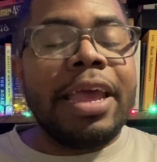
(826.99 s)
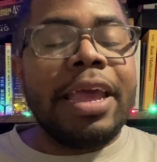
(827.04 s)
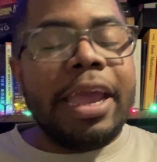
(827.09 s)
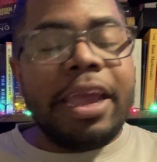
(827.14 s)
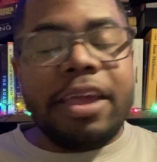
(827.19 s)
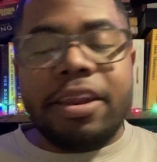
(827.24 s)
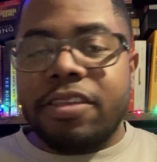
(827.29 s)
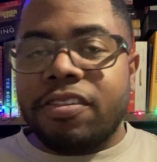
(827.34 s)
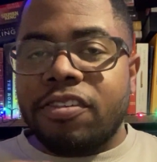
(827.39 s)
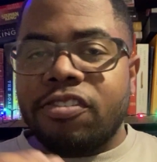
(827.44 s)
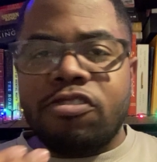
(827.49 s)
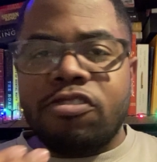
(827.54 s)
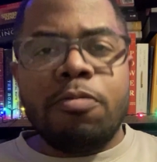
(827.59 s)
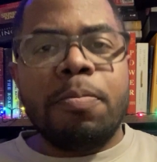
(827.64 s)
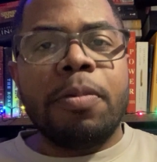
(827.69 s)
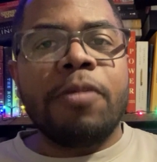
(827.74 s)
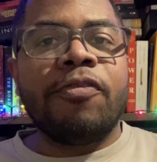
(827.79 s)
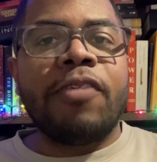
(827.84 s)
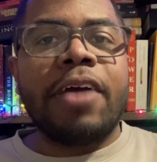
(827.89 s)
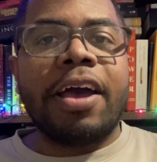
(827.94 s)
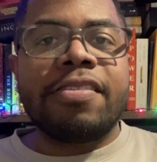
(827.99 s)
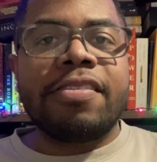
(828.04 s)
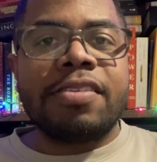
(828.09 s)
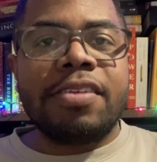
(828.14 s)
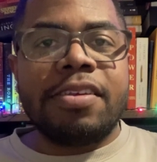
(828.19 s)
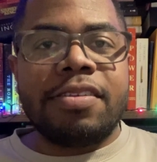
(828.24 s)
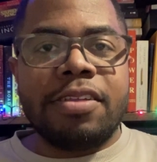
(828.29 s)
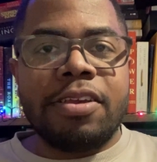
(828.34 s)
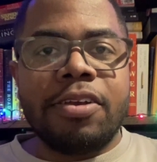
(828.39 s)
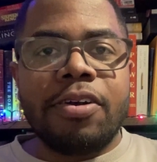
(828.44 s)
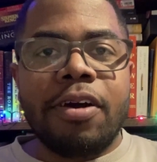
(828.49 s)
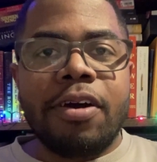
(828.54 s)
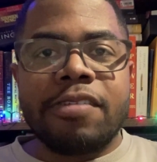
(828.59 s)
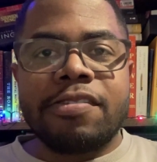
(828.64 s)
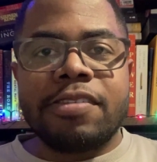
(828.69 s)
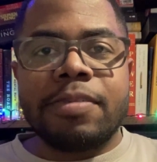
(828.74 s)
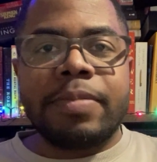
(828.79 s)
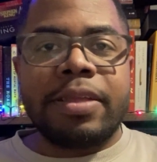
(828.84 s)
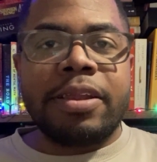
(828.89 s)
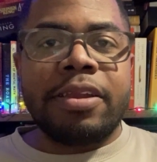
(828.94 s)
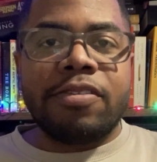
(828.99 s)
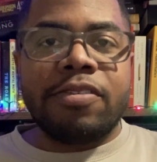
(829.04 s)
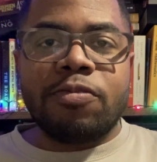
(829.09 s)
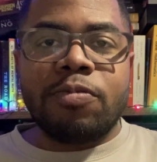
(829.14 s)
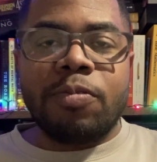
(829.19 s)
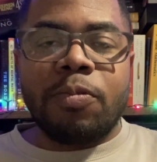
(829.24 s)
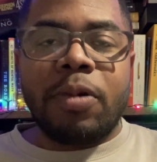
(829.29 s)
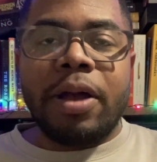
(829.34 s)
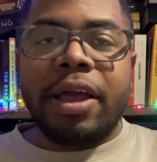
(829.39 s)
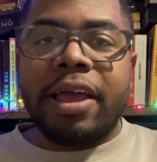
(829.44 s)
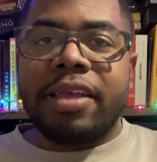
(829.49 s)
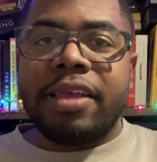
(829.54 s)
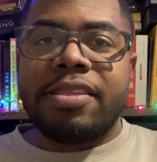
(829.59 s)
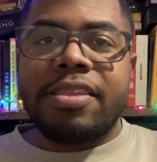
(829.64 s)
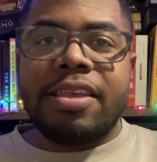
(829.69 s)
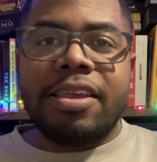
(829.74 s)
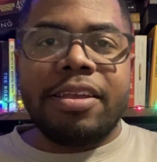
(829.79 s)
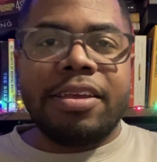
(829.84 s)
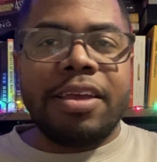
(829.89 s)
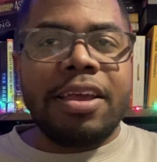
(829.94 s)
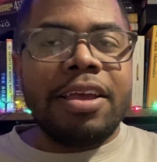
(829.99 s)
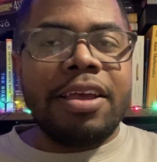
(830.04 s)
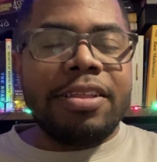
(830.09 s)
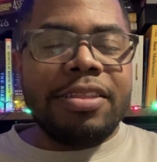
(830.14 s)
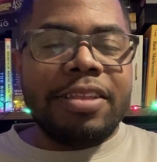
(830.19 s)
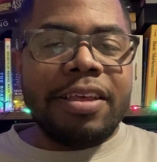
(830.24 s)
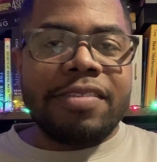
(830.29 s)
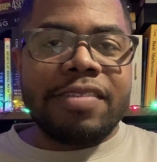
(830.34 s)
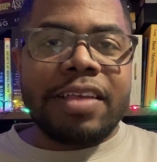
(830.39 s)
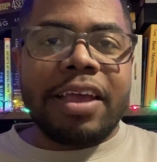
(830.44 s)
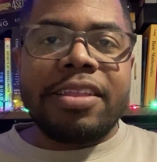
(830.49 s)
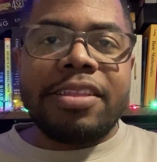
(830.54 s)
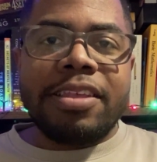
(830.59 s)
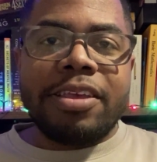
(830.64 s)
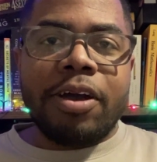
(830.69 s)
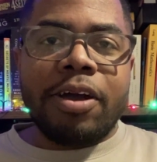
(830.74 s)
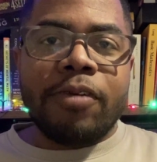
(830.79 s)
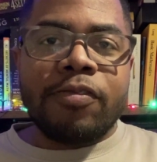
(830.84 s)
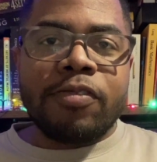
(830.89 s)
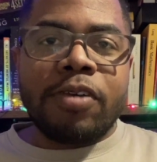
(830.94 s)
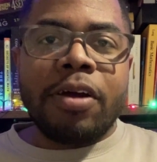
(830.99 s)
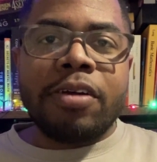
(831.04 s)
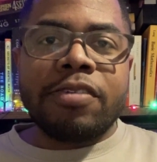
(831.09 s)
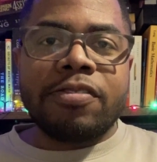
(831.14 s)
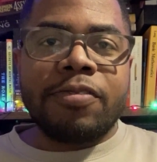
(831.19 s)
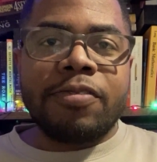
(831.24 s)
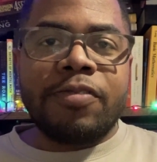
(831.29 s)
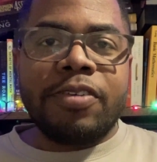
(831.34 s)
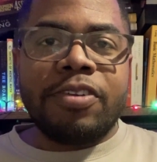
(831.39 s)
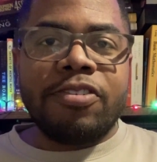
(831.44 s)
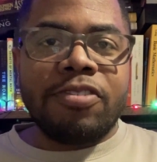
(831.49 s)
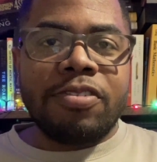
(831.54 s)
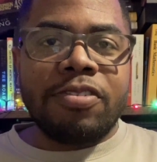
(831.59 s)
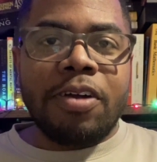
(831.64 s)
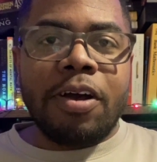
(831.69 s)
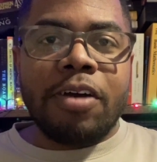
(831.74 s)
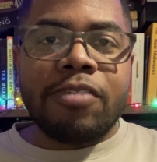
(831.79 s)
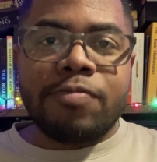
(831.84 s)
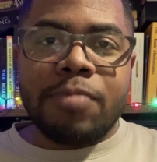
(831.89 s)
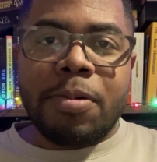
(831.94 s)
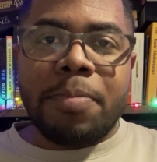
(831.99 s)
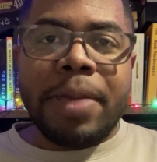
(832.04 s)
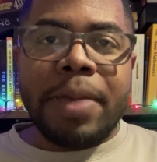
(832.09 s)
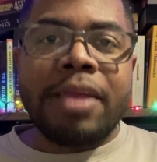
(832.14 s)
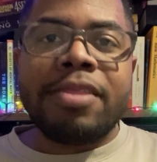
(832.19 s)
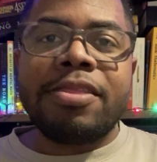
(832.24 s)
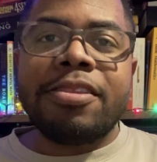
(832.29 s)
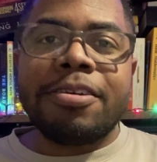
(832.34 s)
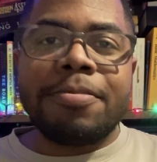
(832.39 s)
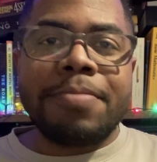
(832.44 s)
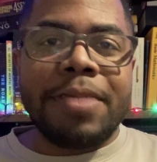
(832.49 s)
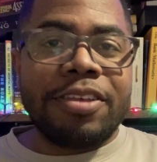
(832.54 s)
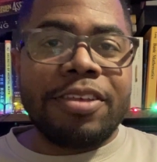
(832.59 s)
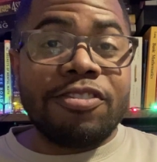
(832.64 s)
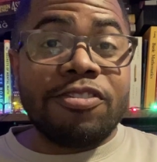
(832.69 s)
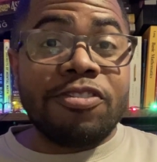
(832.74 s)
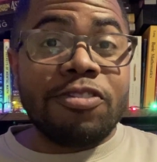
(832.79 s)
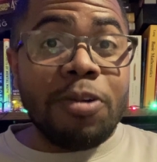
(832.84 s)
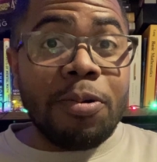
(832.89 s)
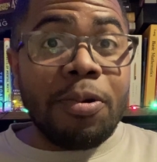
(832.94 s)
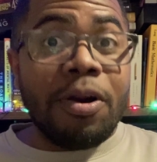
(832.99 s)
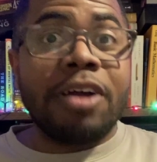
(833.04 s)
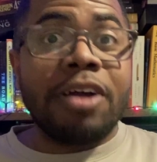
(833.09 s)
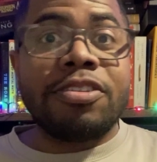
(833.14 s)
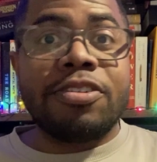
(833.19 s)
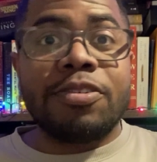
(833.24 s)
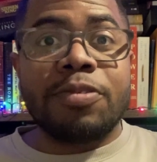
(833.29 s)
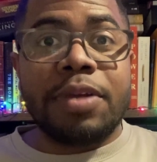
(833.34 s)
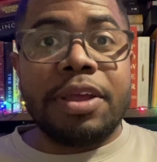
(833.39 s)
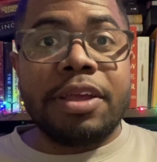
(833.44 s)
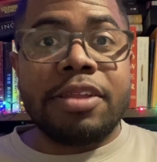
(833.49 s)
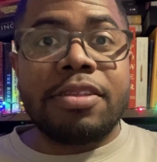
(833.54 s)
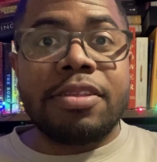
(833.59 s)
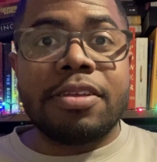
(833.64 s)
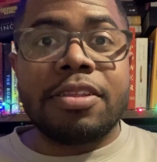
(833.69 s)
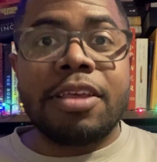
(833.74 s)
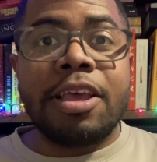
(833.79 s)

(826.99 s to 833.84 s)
It is a super fascinating concept, and is why I think this idea of conservation of momentum is so underrated,